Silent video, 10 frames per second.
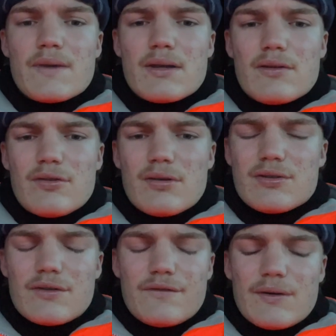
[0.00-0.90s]
So it
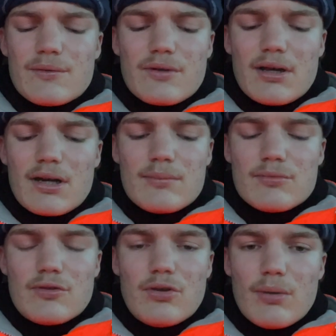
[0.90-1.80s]
just feels like I'm
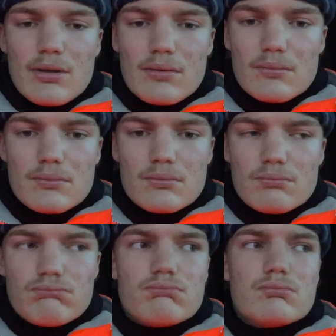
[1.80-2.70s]
just
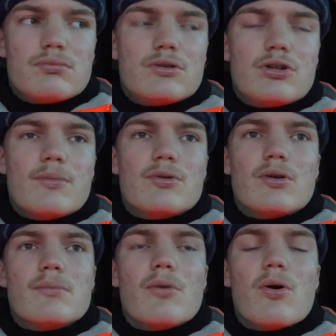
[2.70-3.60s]
could be
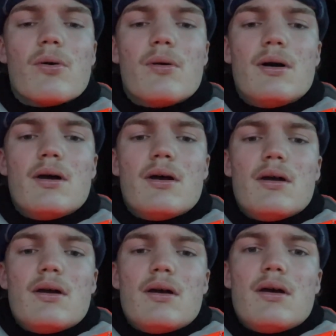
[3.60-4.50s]
doing more.
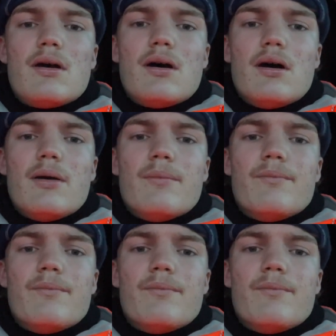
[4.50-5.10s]
But